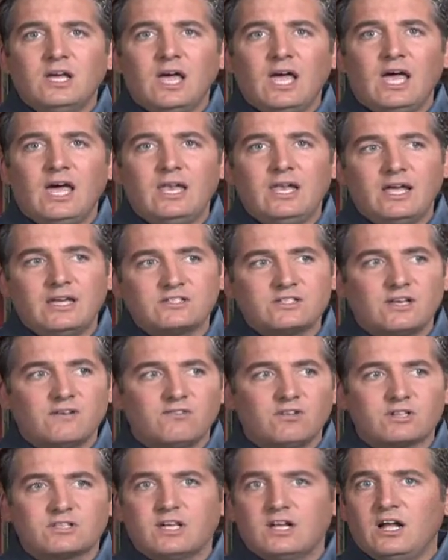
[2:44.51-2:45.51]
And as
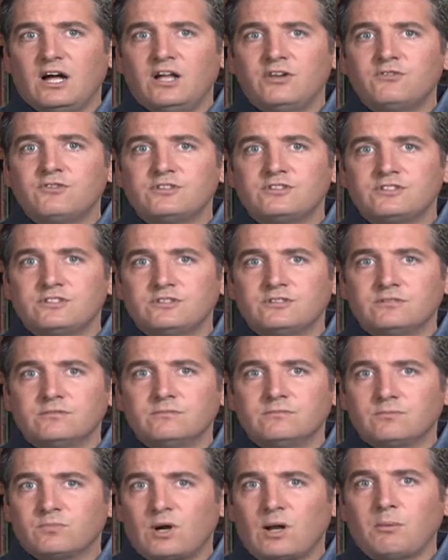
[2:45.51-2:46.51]
I've looked at hundreds
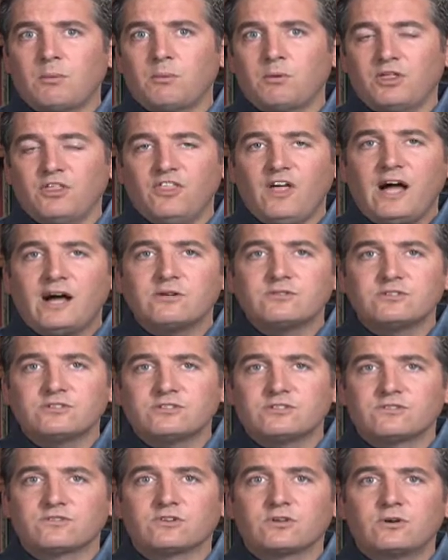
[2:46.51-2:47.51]
and probably
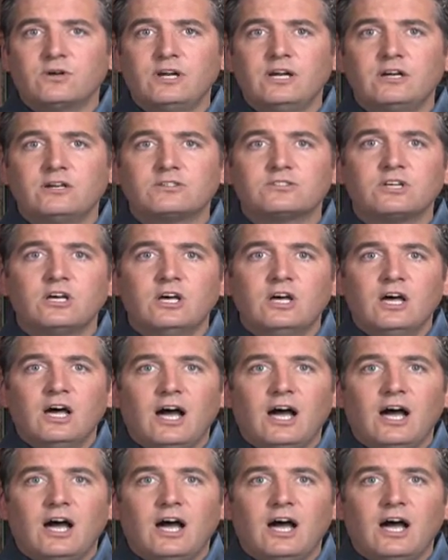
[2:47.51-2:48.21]
thousands of careers,